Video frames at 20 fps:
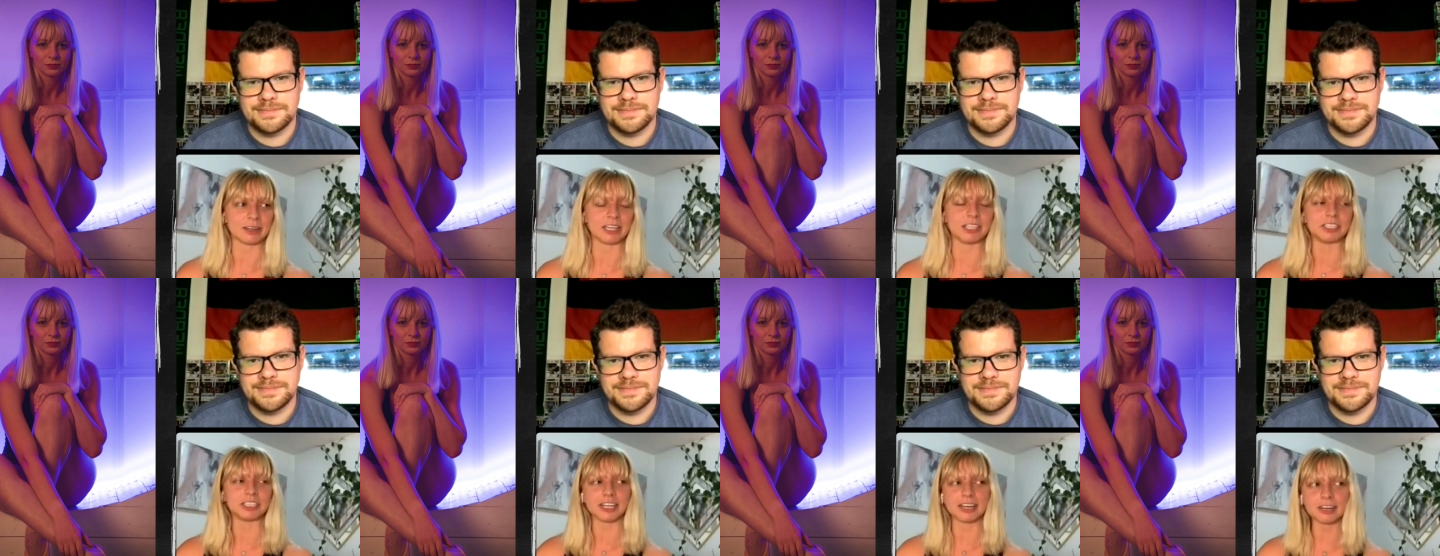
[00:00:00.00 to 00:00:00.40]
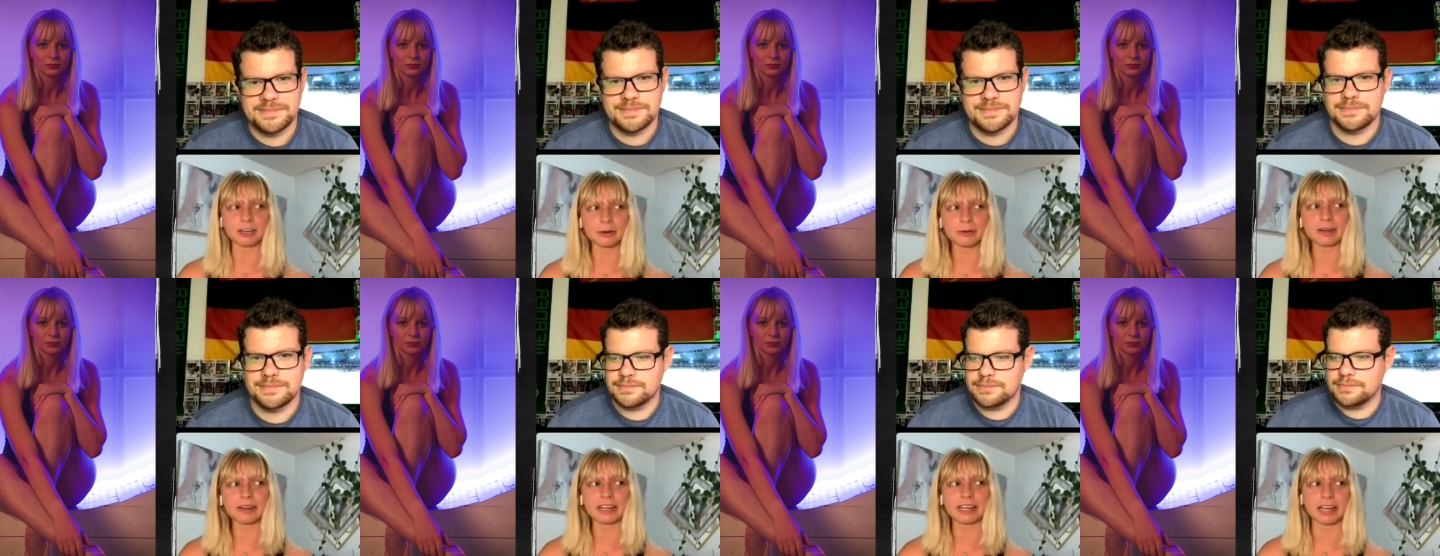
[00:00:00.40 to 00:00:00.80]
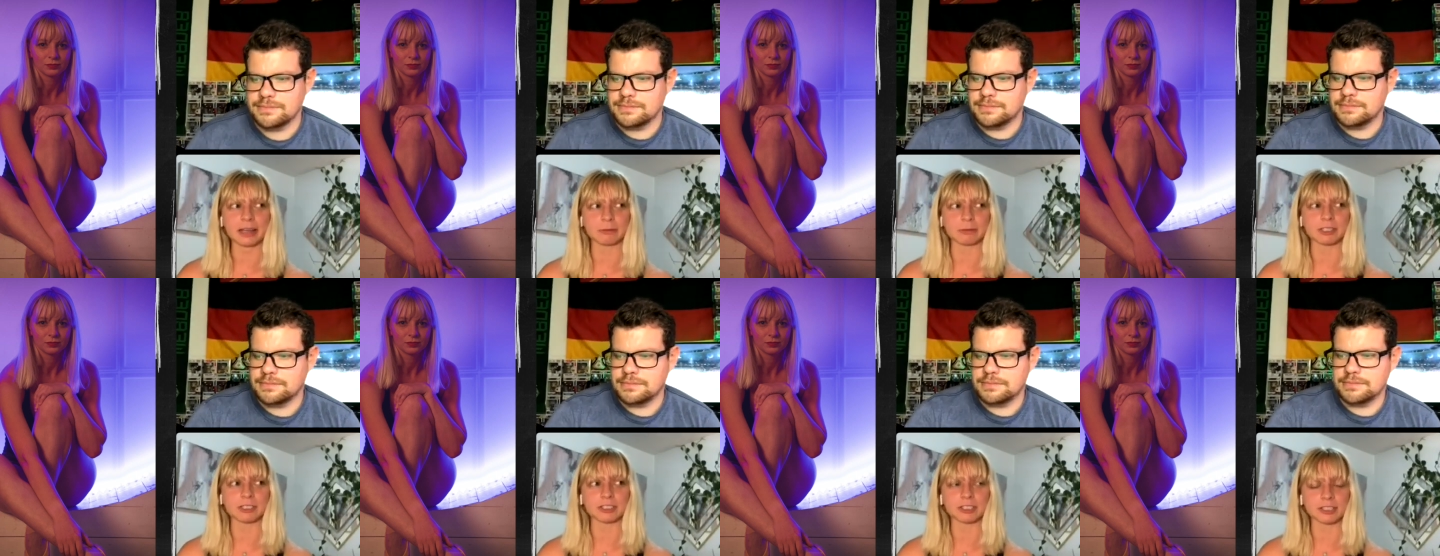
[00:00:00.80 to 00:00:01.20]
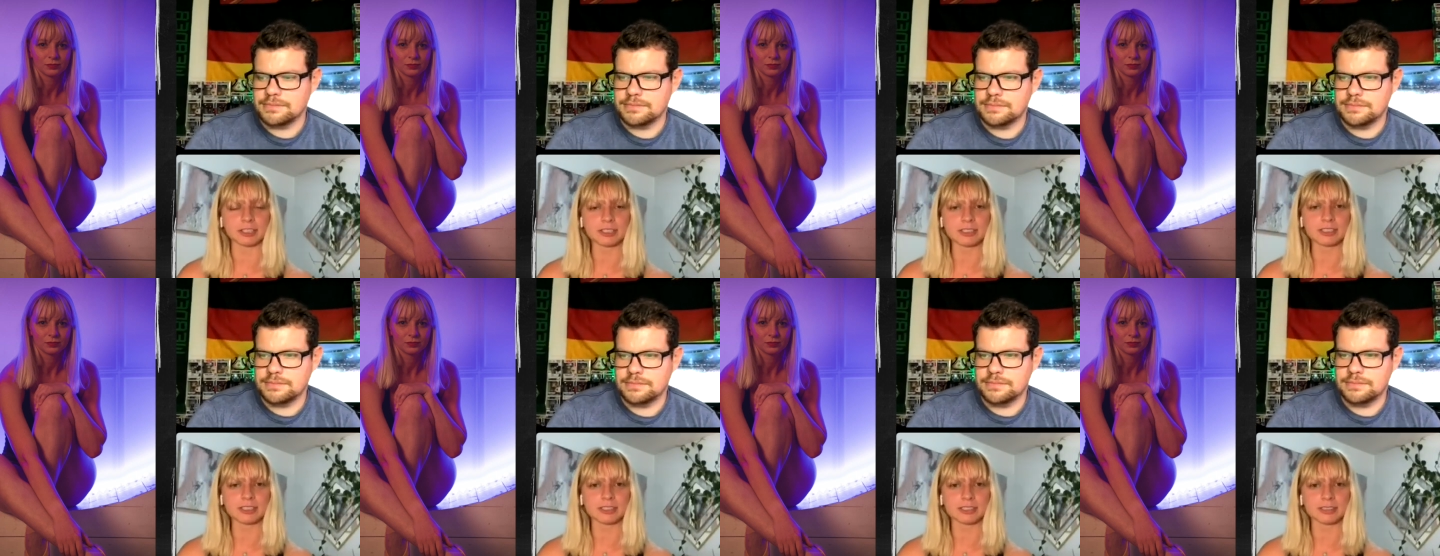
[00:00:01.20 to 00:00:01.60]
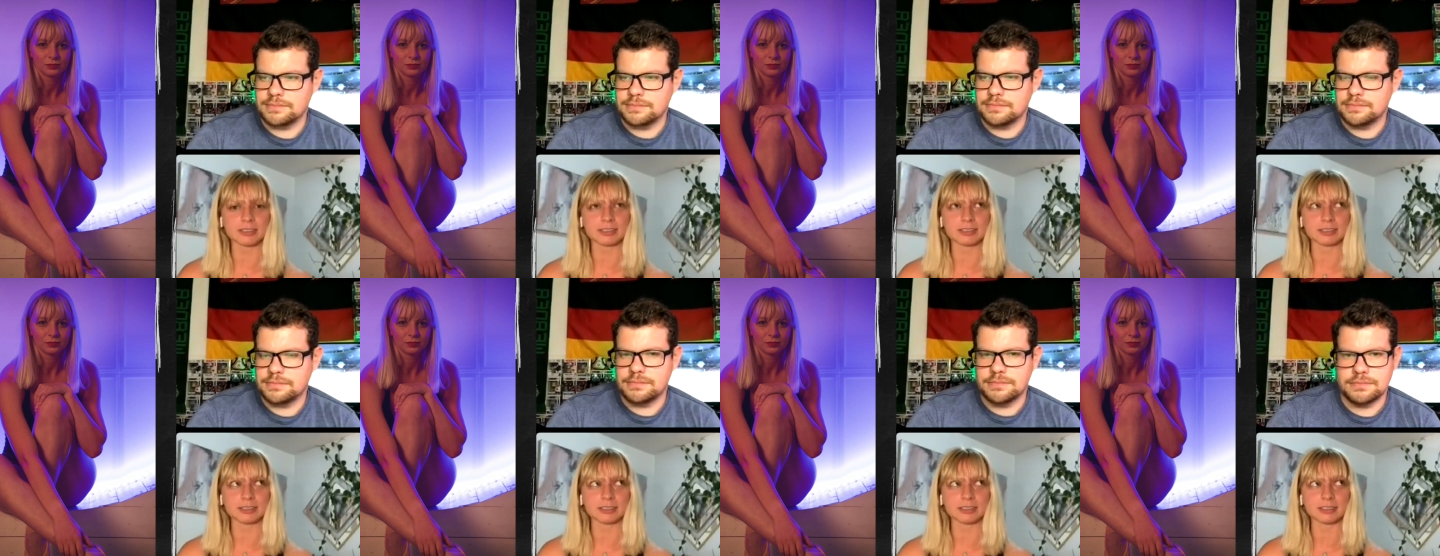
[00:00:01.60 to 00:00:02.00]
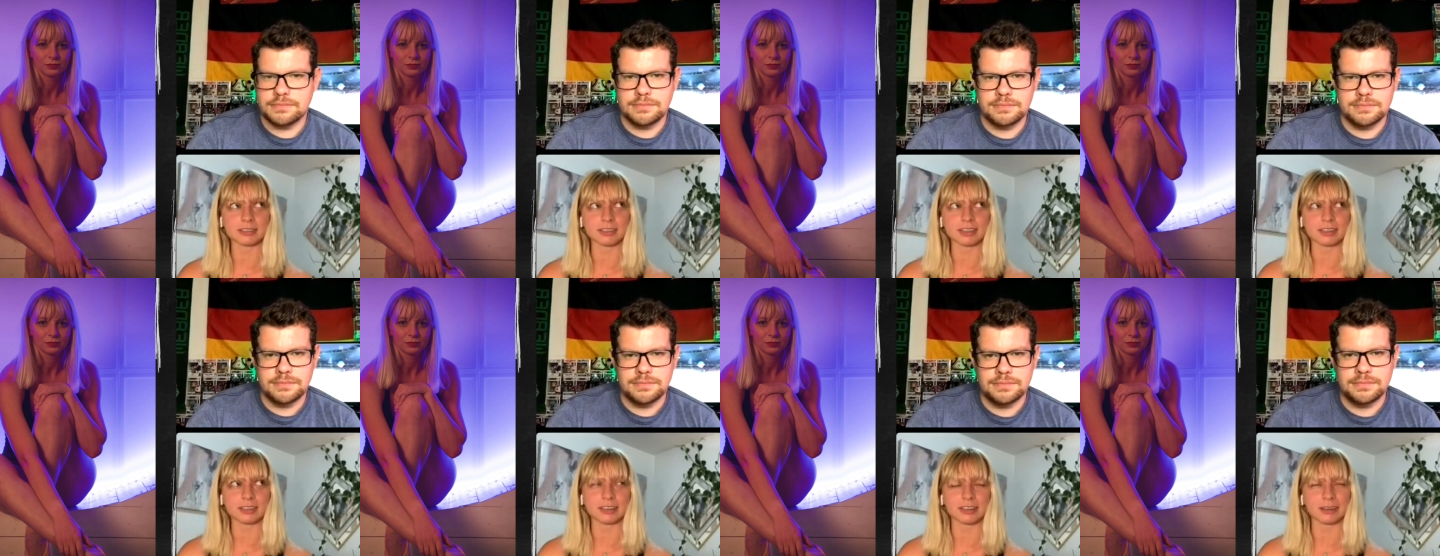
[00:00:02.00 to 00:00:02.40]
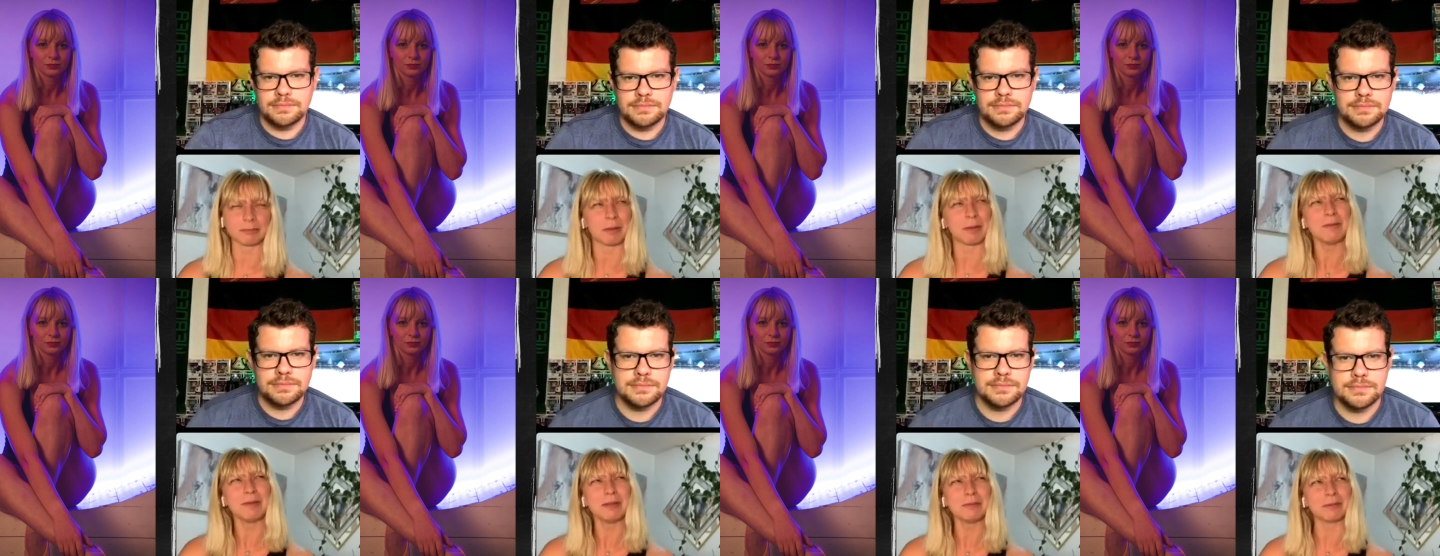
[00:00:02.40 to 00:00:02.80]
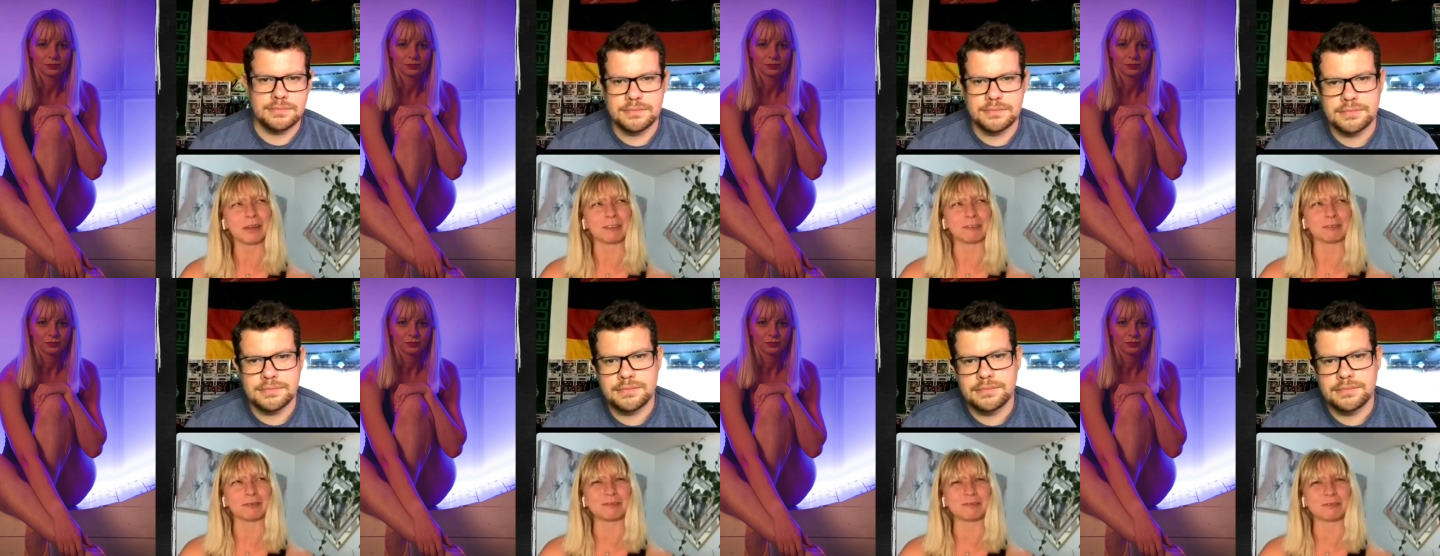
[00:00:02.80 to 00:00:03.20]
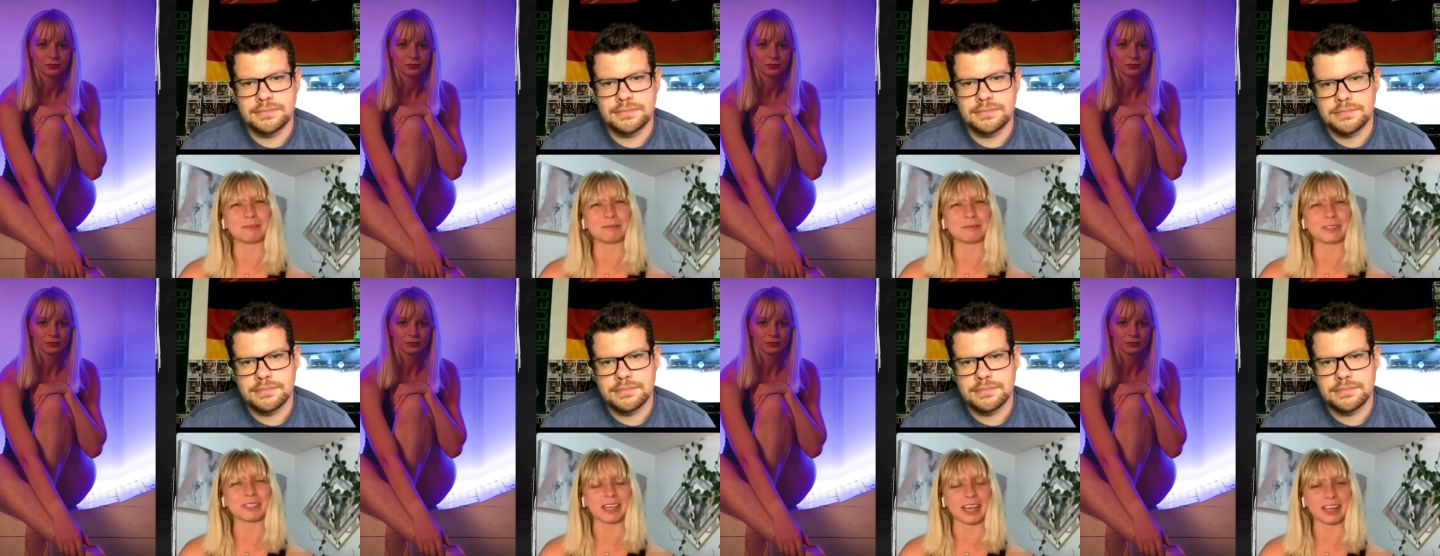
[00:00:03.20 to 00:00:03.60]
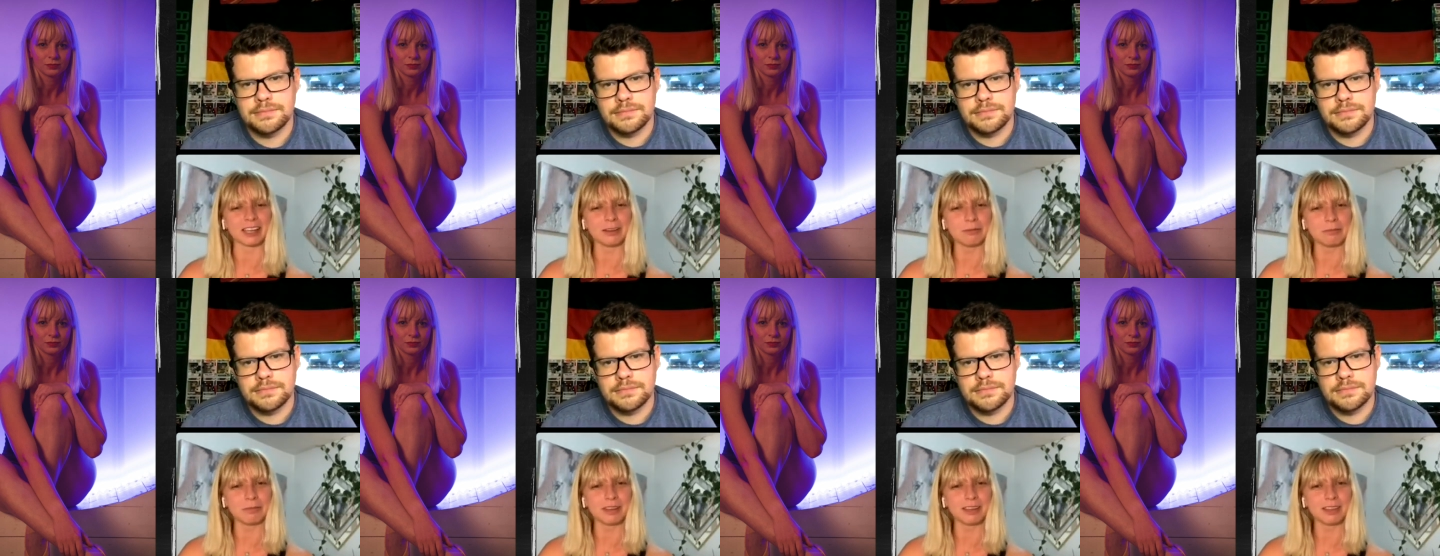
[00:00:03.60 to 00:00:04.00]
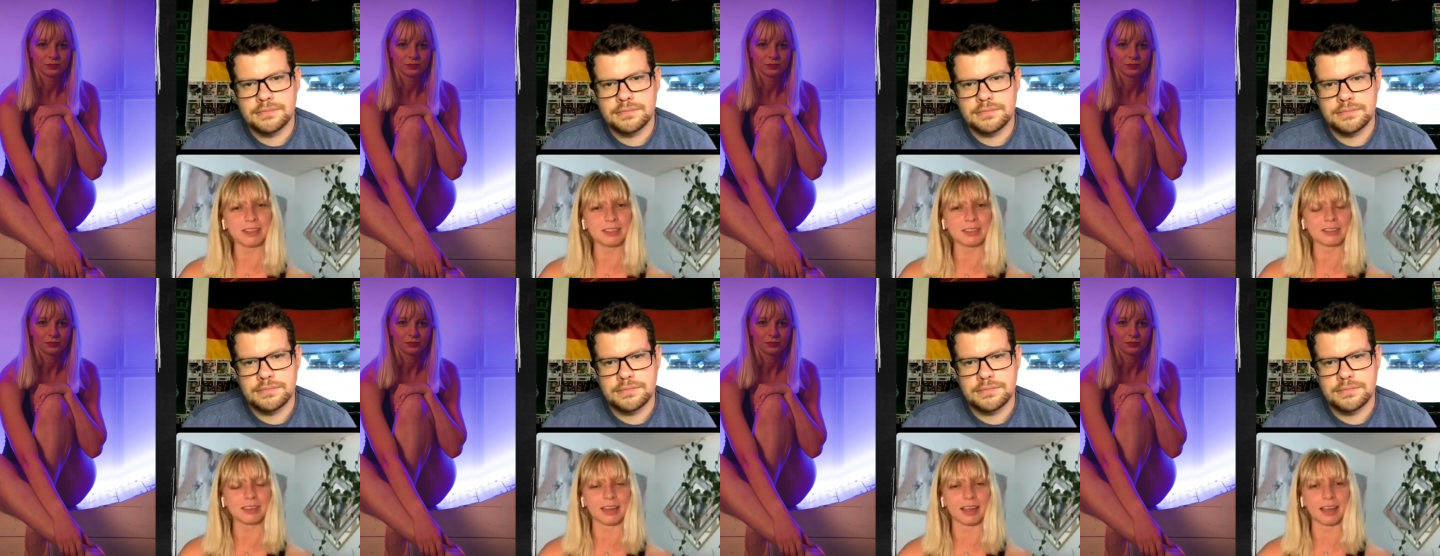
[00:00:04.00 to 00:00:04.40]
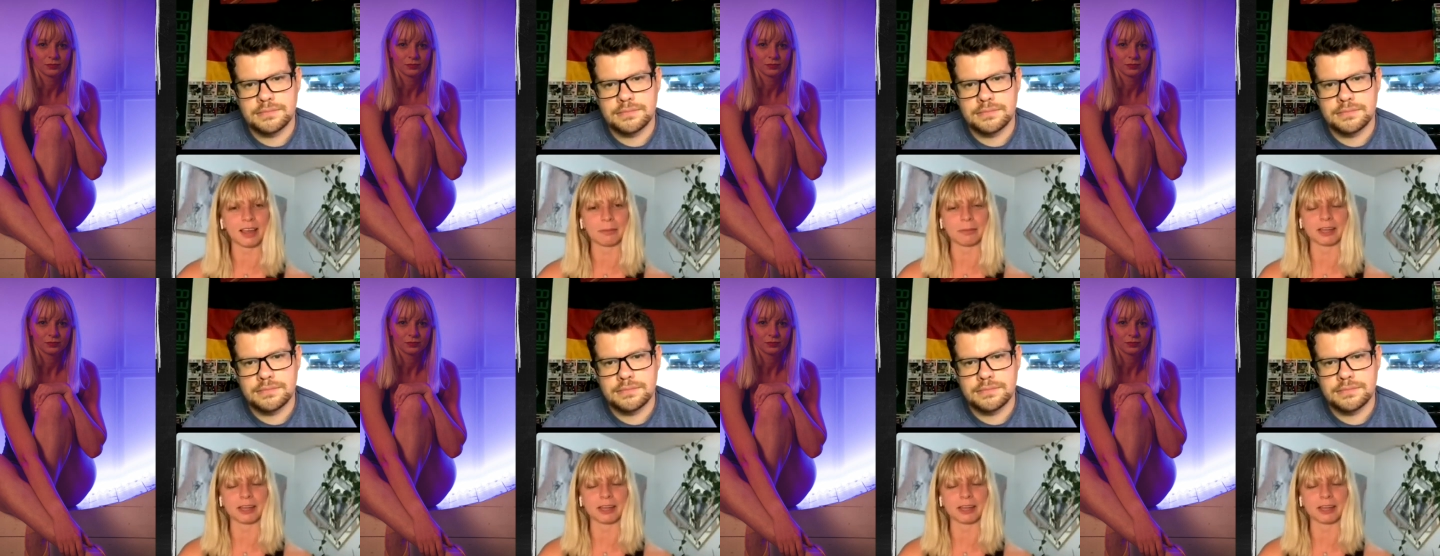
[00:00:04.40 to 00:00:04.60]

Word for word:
Speaker 1: see. In January, I was just maybe in my second month.